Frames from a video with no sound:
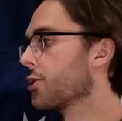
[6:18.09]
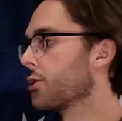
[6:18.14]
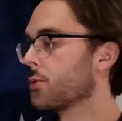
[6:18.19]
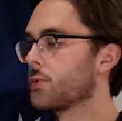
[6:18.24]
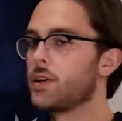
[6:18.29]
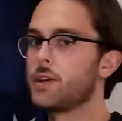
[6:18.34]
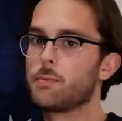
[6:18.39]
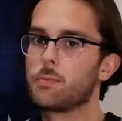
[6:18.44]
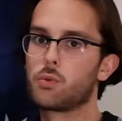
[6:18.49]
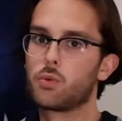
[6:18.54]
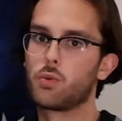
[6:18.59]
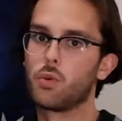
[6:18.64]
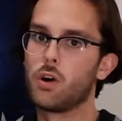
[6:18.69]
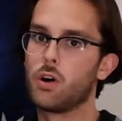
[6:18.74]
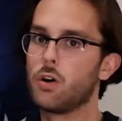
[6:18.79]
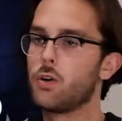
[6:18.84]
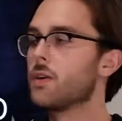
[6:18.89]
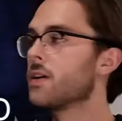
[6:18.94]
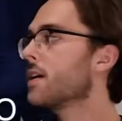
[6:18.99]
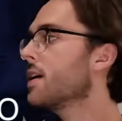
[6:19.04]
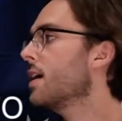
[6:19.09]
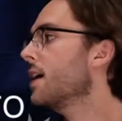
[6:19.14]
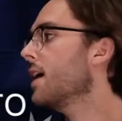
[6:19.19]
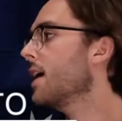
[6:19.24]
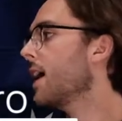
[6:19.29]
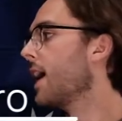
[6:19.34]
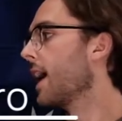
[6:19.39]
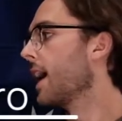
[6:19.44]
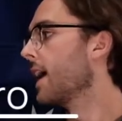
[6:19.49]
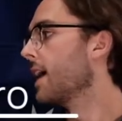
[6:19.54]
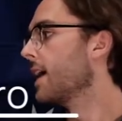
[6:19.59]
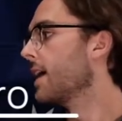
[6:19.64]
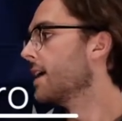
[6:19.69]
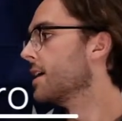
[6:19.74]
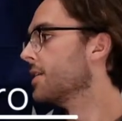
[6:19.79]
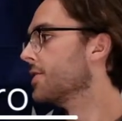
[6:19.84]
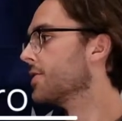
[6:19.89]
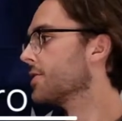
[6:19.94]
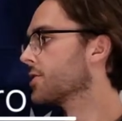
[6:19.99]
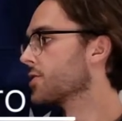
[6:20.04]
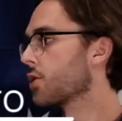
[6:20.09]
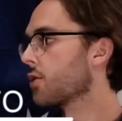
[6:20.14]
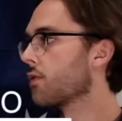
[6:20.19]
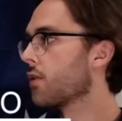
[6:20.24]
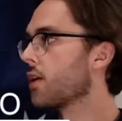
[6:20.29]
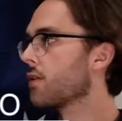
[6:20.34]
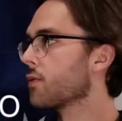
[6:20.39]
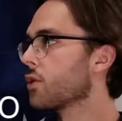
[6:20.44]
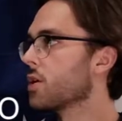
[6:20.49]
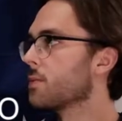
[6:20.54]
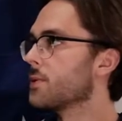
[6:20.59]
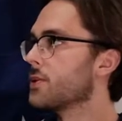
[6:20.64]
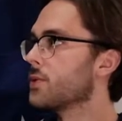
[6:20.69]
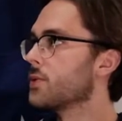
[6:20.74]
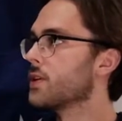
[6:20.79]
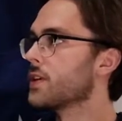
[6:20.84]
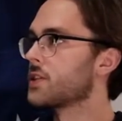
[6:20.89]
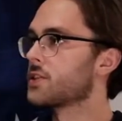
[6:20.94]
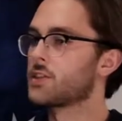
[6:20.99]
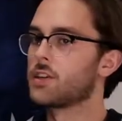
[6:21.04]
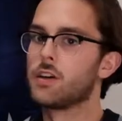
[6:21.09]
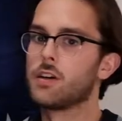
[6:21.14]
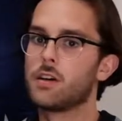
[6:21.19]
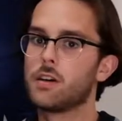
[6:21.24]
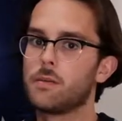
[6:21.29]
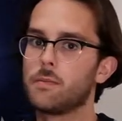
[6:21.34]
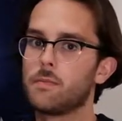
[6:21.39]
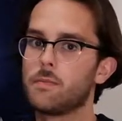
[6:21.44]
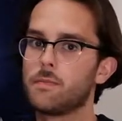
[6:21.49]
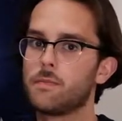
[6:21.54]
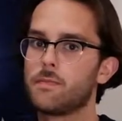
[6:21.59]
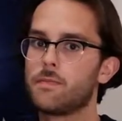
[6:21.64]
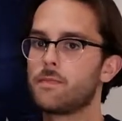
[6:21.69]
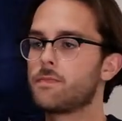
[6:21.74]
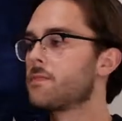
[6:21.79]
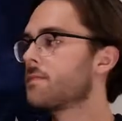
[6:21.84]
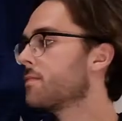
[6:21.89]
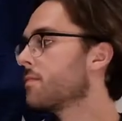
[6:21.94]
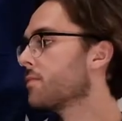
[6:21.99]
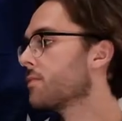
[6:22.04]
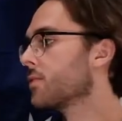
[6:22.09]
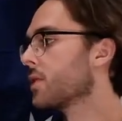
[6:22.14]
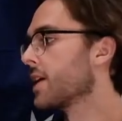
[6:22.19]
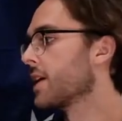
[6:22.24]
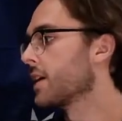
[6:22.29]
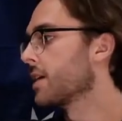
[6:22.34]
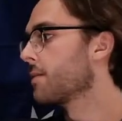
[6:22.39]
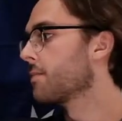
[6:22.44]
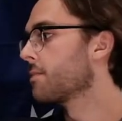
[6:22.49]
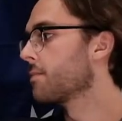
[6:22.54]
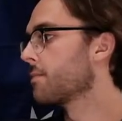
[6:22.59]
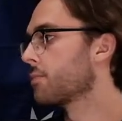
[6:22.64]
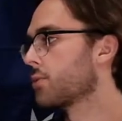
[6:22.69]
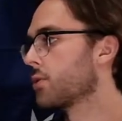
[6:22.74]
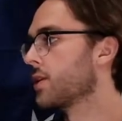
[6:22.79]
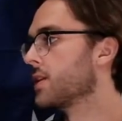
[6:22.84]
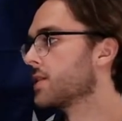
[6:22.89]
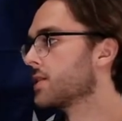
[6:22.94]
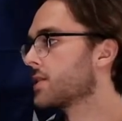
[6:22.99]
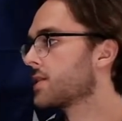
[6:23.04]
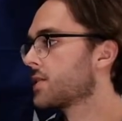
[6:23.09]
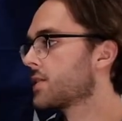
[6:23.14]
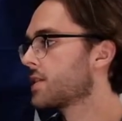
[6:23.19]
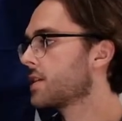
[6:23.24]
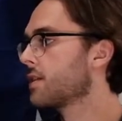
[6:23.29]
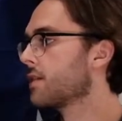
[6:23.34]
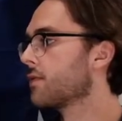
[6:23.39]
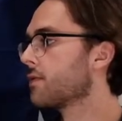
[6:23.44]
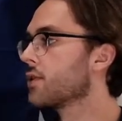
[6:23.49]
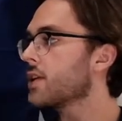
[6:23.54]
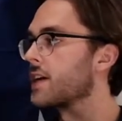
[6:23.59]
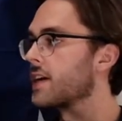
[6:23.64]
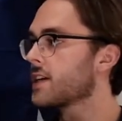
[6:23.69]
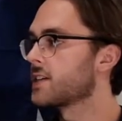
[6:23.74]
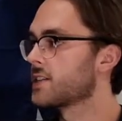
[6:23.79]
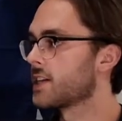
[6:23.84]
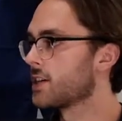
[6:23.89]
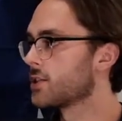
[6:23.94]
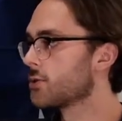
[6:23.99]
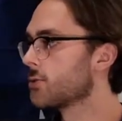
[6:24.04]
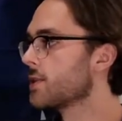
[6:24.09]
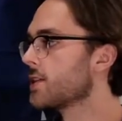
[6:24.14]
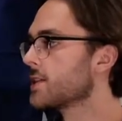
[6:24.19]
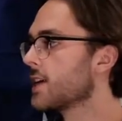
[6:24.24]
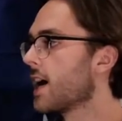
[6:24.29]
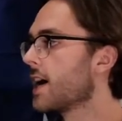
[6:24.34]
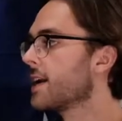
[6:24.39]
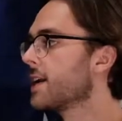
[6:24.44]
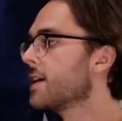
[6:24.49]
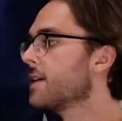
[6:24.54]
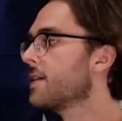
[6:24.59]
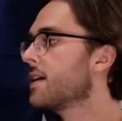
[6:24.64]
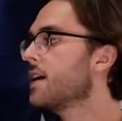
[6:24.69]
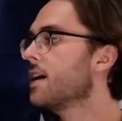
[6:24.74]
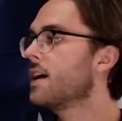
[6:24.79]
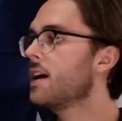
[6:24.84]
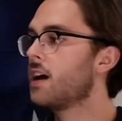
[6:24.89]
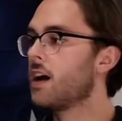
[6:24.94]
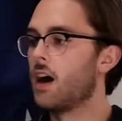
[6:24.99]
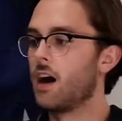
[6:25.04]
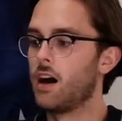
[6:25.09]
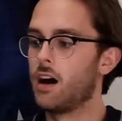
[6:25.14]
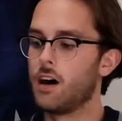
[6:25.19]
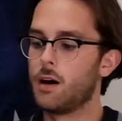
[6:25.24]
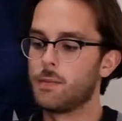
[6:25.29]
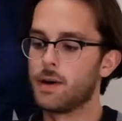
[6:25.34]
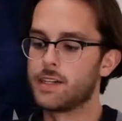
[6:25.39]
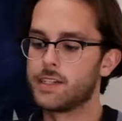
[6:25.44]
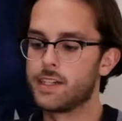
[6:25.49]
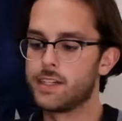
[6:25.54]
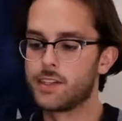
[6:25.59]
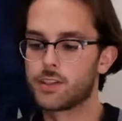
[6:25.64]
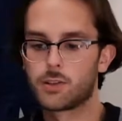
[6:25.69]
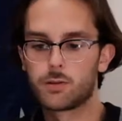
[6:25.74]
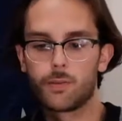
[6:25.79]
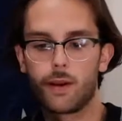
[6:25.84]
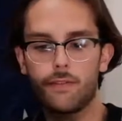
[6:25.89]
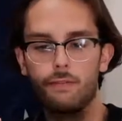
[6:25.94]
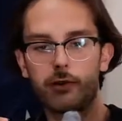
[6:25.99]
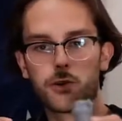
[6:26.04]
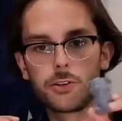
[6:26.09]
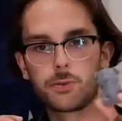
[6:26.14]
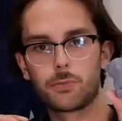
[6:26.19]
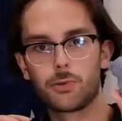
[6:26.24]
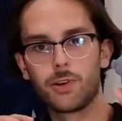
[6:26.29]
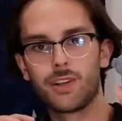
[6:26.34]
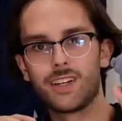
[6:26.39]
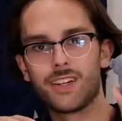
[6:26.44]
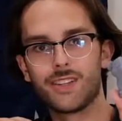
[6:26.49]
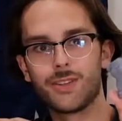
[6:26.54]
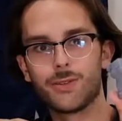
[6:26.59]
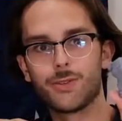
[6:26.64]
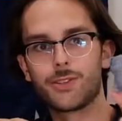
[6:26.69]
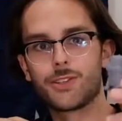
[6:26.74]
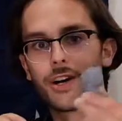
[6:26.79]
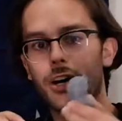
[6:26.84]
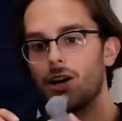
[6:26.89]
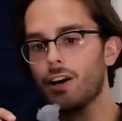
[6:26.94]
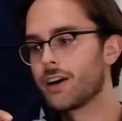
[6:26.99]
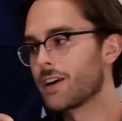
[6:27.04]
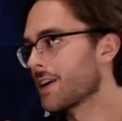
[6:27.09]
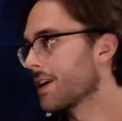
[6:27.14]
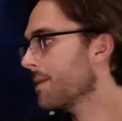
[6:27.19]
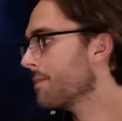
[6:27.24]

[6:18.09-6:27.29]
3 Pro, and so far I've only been doing some like prints for like accessories on it. I did this with my first print, a little dog,